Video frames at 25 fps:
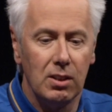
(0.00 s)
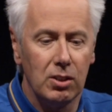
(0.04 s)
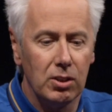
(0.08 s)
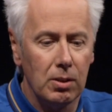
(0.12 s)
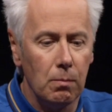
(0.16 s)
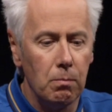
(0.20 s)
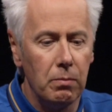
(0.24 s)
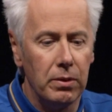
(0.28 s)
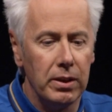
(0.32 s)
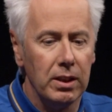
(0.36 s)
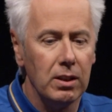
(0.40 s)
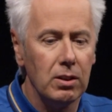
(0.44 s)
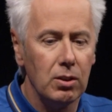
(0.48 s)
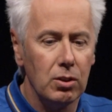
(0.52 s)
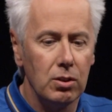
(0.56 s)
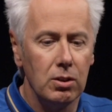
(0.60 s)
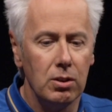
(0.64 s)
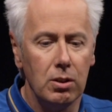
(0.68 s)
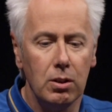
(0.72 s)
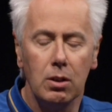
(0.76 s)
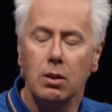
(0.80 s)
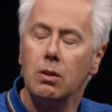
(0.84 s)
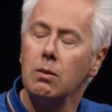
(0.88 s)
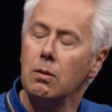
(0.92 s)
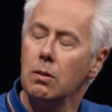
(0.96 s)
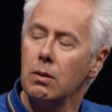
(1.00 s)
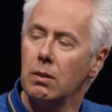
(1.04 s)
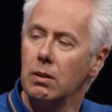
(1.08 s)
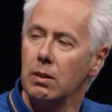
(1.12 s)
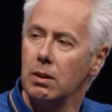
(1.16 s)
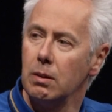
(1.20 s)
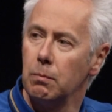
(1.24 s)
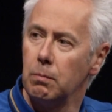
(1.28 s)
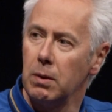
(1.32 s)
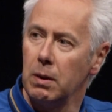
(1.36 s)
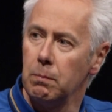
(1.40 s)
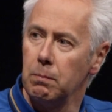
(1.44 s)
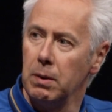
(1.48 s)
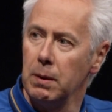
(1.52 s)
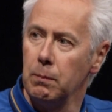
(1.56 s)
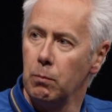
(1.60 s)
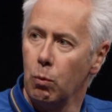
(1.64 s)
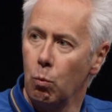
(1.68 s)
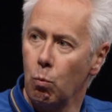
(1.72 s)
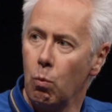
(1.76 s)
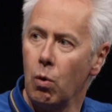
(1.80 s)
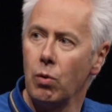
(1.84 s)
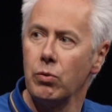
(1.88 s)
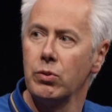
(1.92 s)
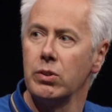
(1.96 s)
it's something that's new, but
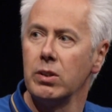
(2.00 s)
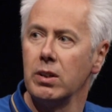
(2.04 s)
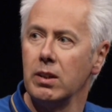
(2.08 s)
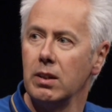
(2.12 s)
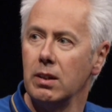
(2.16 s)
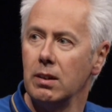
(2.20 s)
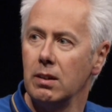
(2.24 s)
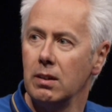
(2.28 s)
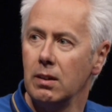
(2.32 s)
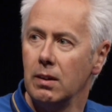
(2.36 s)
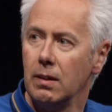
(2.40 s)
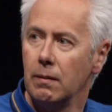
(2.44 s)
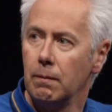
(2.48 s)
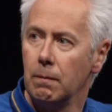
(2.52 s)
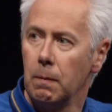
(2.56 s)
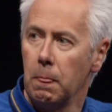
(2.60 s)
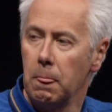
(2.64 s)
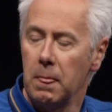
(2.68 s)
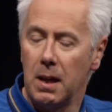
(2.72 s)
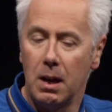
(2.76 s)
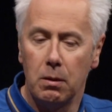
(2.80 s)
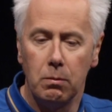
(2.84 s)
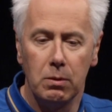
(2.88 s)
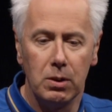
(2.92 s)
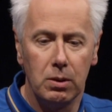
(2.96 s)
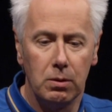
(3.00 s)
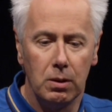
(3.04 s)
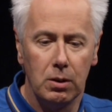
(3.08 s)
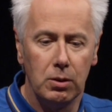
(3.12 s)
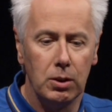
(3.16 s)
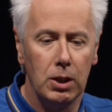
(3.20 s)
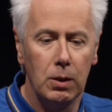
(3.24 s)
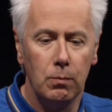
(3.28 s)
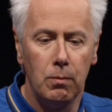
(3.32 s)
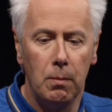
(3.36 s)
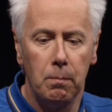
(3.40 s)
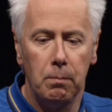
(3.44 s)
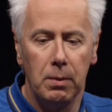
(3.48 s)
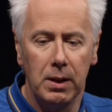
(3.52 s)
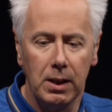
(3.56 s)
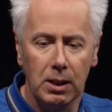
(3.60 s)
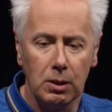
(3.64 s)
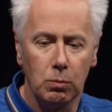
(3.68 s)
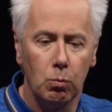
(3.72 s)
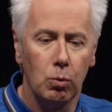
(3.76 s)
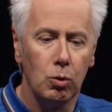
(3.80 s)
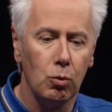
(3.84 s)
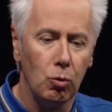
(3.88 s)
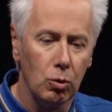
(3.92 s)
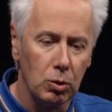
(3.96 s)
people want it. And as human
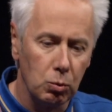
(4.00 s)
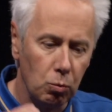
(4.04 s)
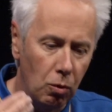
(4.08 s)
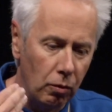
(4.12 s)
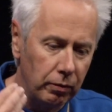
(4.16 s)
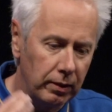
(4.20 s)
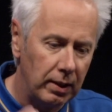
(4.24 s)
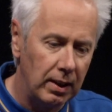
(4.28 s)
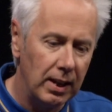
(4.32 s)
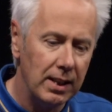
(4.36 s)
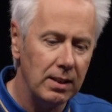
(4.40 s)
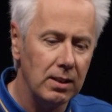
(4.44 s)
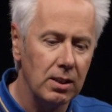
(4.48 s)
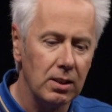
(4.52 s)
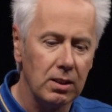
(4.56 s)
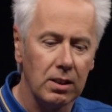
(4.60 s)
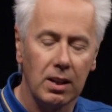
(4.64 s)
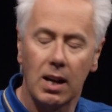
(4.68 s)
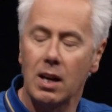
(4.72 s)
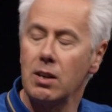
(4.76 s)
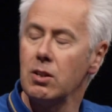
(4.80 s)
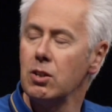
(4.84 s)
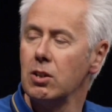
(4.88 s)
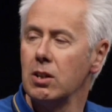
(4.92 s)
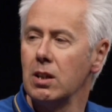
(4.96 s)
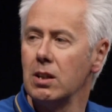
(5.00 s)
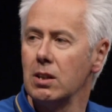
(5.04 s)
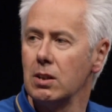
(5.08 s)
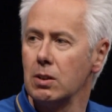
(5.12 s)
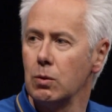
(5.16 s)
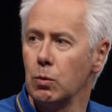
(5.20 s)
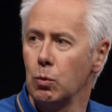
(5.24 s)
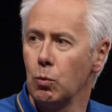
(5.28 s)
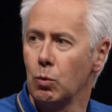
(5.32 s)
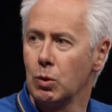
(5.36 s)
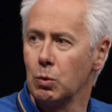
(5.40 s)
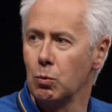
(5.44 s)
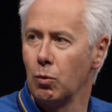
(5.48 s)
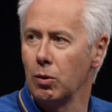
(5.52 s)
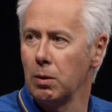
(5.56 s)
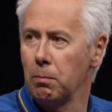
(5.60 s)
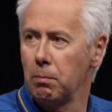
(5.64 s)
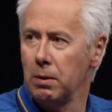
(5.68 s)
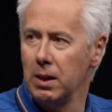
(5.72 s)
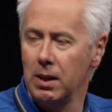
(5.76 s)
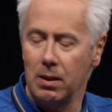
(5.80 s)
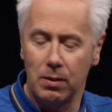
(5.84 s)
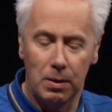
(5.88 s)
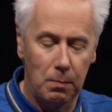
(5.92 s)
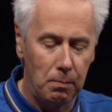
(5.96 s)
beings, we always want the latest gadgets. We always want to
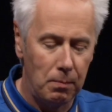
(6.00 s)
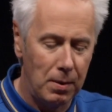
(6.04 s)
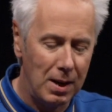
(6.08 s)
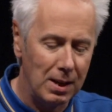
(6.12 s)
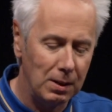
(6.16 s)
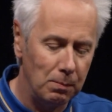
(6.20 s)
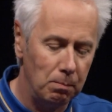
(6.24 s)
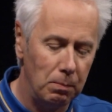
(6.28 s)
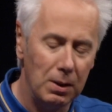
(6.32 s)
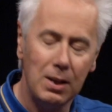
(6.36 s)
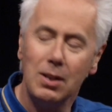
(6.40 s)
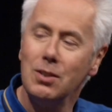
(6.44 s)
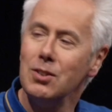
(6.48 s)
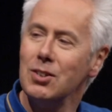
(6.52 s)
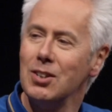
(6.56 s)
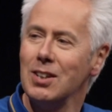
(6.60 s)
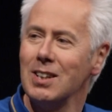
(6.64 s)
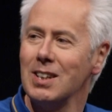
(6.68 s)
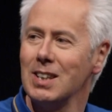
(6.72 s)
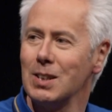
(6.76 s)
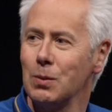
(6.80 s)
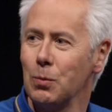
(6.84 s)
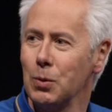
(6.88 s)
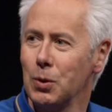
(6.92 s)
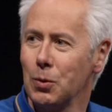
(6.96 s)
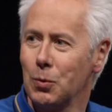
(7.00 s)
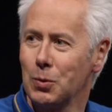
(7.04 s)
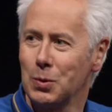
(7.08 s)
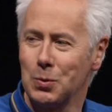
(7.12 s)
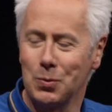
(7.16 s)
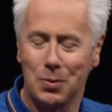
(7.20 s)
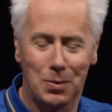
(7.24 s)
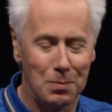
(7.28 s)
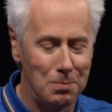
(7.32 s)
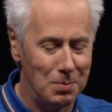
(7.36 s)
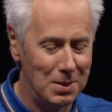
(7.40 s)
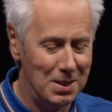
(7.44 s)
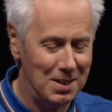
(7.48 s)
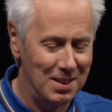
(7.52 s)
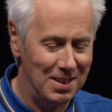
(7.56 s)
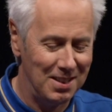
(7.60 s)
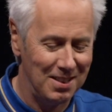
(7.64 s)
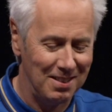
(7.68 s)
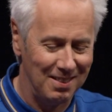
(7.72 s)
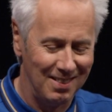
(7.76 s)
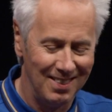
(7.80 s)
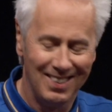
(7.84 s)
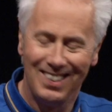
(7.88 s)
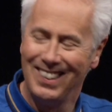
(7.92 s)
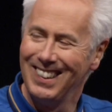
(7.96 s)
be in the best beaches. We always want to be,
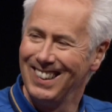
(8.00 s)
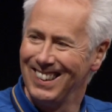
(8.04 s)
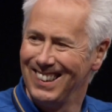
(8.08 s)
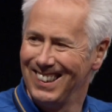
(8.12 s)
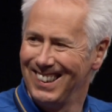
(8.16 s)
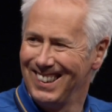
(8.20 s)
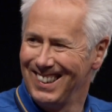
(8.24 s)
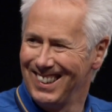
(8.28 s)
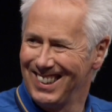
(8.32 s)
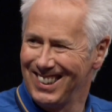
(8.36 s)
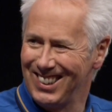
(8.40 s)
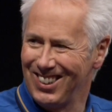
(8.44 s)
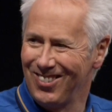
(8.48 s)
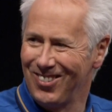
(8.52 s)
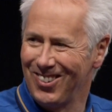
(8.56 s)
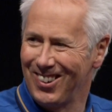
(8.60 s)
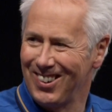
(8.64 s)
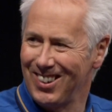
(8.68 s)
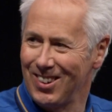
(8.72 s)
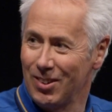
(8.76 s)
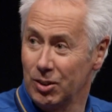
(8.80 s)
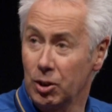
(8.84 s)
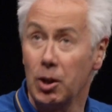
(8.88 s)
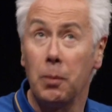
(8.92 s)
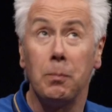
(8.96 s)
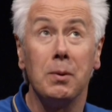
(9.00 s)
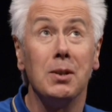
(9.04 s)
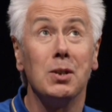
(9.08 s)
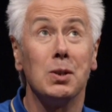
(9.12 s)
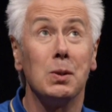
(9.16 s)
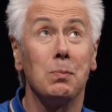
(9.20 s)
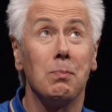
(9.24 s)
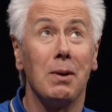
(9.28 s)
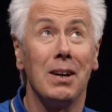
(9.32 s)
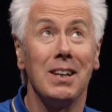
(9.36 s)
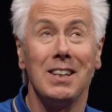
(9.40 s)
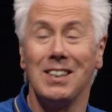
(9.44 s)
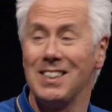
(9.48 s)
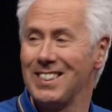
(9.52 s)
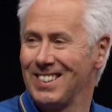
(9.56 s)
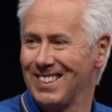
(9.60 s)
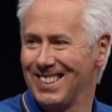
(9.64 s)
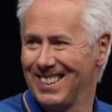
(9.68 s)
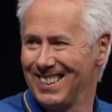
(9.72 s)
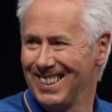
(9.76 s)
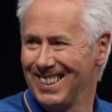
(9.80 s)
somewhere else up in space.